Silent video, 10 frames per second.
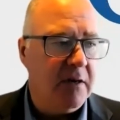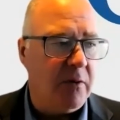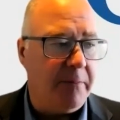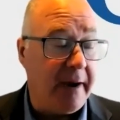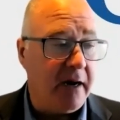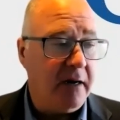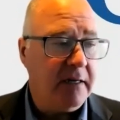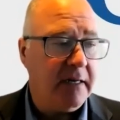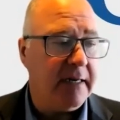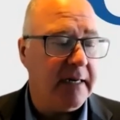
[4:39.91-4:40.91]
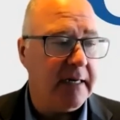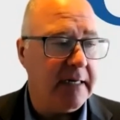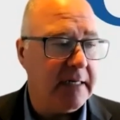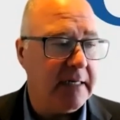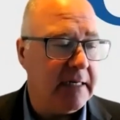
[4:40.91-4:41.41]
repair
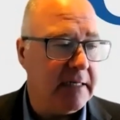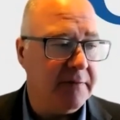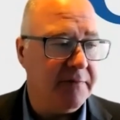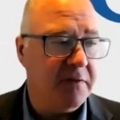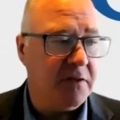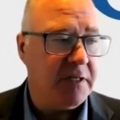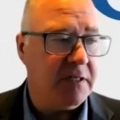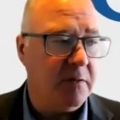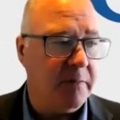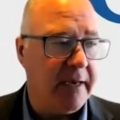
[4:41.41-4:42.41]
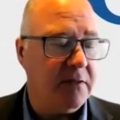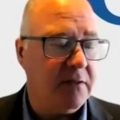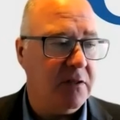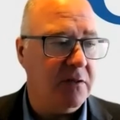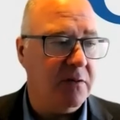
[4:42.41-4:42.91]
of uh, uh, their central bank
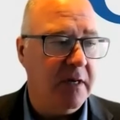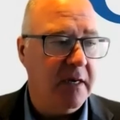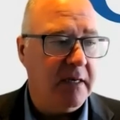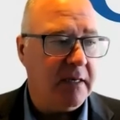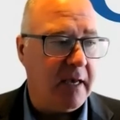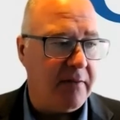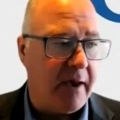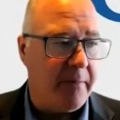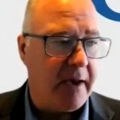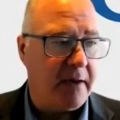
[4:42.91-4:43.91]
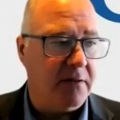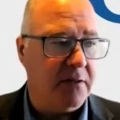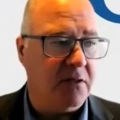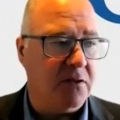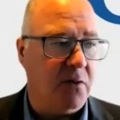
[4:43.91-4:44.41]
to get that back
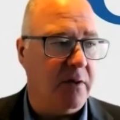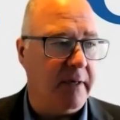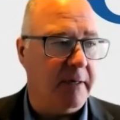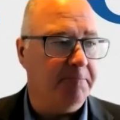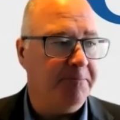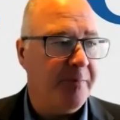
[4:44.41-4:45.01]
under control again.